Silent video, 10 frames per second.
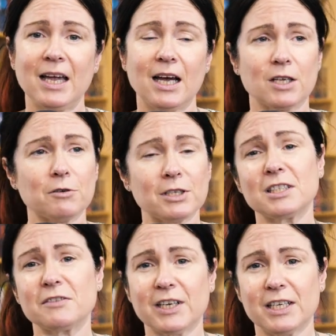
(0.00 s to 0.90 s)
And the
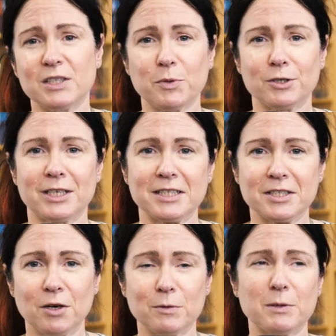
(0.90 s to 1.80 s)
Crossings for Kids project
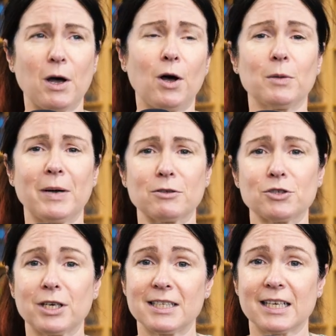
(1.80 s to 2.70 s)
is all, all about
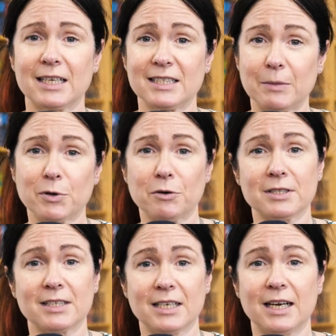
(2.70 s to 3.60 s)
trying to get a zebra
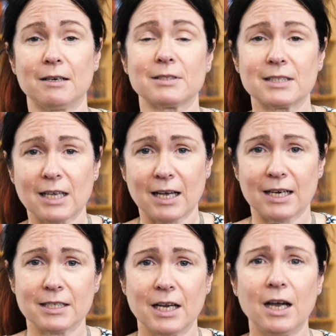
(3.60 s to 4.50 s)
crossing
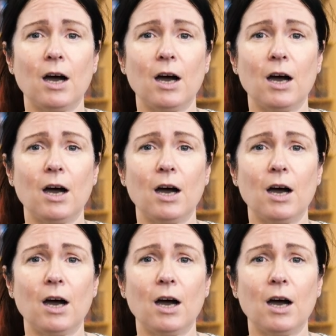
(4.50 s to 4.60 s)
outside